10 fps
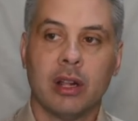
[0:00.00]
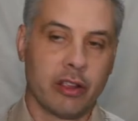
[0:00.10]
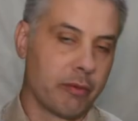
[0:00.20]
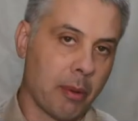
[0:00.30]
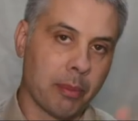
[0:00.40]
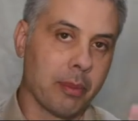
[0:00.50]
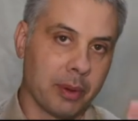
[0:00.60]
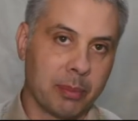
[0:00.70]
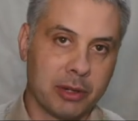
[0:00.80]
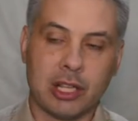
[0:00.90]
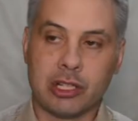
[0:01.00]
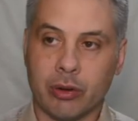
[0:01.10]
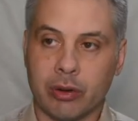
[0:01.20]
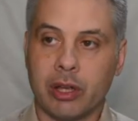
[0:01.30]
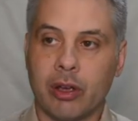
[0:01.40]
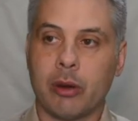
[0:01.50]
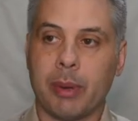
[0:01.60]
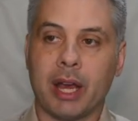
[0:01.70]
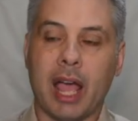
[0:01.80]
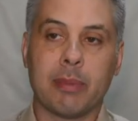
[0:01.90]
you've probably potentially already heard
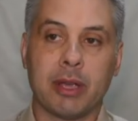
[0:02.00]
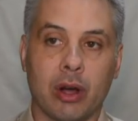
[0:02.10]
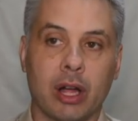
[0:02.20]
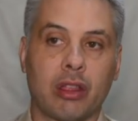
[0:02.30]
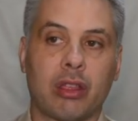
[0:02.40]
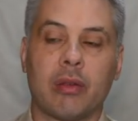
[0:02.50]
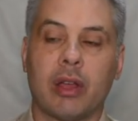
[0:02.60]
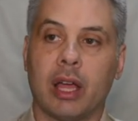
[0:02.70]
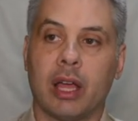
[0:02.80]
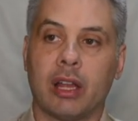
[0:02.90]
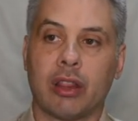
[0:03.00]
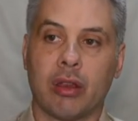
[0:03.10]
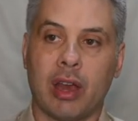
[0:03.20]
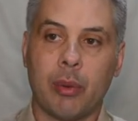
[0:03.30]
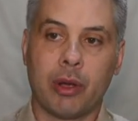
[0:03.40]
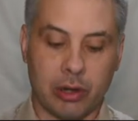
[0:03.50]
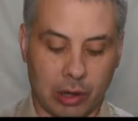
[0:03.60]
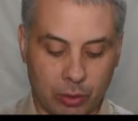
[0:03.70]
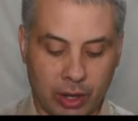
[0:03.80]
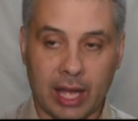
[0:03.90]
about APIs. And so now we're going to
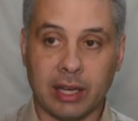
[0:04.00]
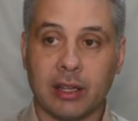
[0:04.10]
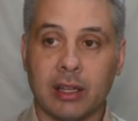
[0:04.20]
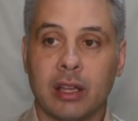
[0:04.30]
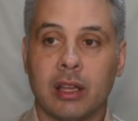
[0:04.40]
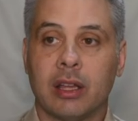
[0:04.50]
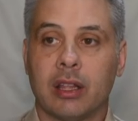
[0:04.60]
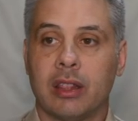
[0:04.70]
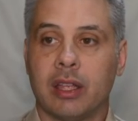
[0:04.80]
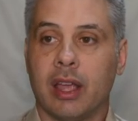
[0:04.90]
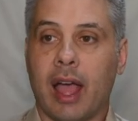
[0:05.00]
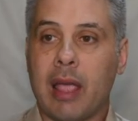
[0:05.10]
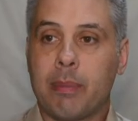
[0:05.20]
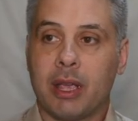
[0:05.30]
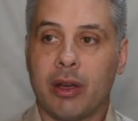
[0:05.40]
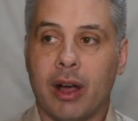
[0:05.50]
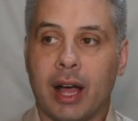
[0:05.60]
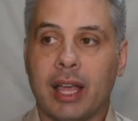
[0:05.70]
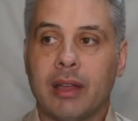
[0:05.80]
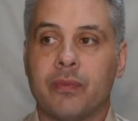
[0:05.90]
look at the
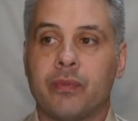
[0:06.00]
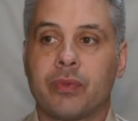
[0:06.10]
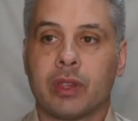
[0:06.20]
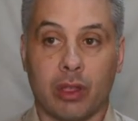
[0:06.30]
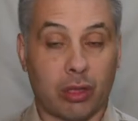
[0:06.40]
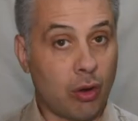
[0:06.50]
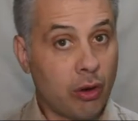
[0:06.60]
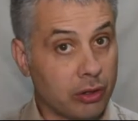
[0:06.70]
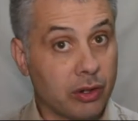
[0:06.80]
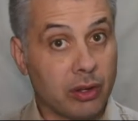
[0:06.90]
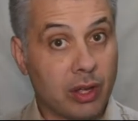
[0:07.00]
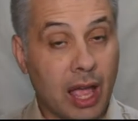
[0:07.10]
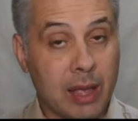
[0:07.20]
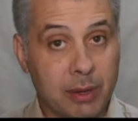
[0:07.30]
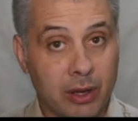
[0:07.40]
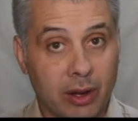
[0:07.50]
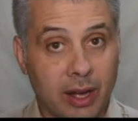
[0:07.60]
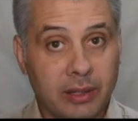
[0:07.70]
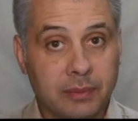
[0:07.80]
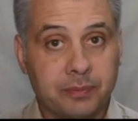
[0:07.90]
API, the socket
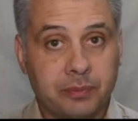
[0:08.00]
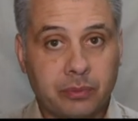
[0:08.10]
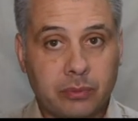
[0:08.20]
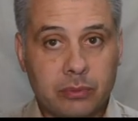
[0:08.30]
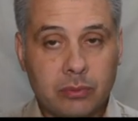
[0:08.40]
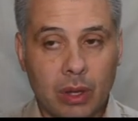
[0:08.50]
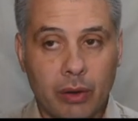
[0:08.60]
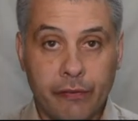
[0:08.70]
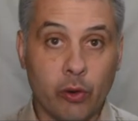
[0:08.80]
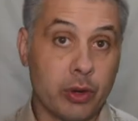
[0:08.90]
API, for